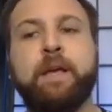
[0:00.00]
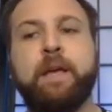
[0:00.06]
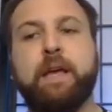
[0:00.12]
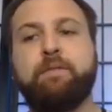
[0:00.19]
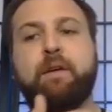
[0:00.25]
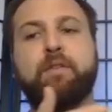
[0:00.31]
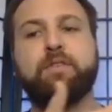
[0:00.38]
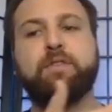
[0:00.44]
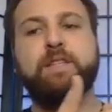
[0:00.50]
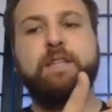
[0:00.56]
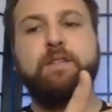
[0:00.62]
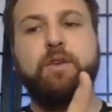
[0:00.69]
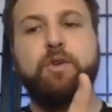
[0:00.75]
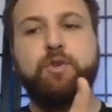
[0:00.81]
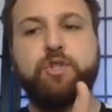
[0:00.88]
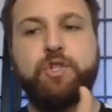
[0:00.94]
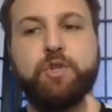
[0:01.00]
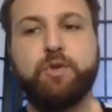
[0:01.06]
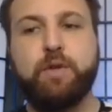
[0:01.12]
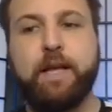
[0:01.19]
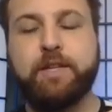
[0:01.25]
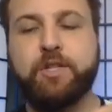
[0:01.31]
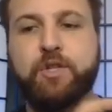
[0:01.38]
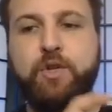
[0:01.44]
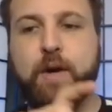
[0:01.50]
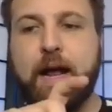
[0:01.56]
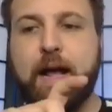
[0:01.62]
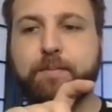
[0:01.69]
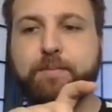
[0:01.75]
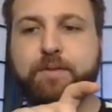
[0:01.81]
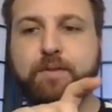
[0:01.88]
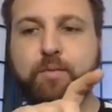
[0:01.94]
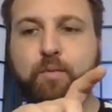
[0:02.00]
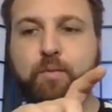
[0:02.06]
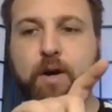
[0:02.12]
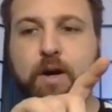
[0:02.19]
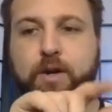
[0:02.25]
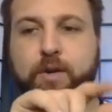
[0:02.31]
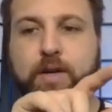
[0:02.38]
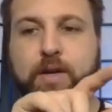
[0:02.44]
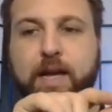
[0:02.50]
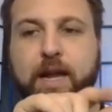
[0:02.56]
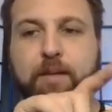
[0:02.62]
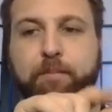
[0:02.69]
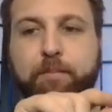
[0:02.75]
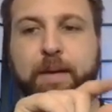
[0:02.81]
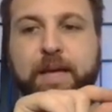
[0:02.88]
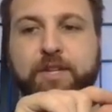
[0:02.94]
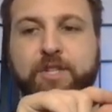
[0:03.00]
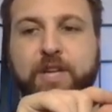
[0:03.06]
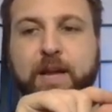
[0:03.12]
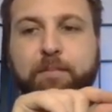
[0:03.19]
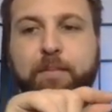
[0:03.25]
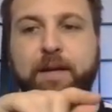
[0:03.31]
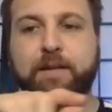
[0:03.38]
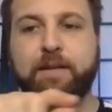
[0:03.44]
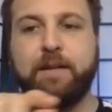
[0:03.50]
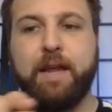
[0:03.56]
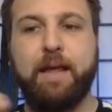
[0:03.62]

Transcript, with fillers: Have you ever seen those shoelace straps where you can kind of pinch a button